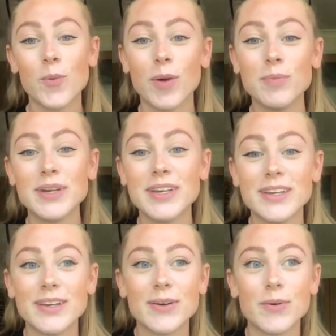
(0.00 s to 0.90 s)
When
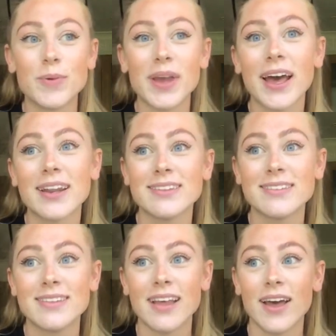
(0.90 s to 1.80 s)
we had
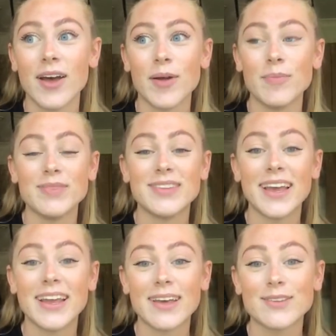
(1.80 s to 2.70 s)

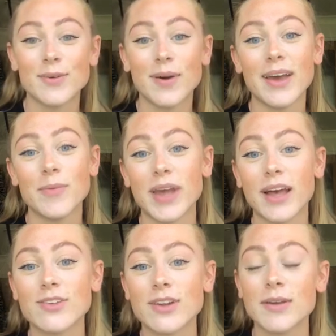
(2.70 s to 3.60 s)
TNS away, and we
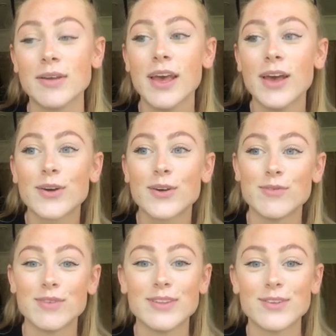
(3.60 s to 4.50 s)
actually
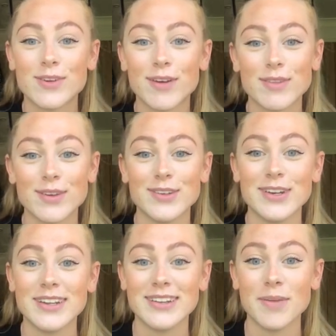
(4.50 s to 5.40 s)
convinced Trev that she
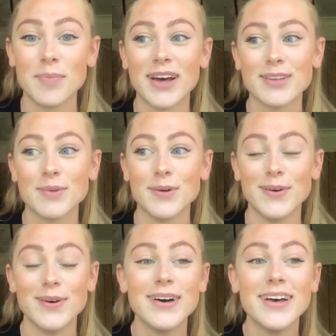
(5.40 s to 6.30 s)
needed a
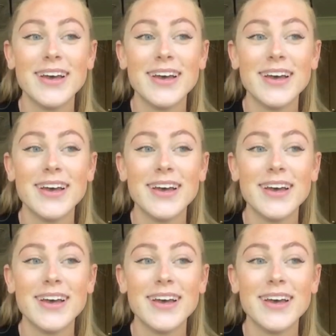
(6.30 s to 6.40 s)
passport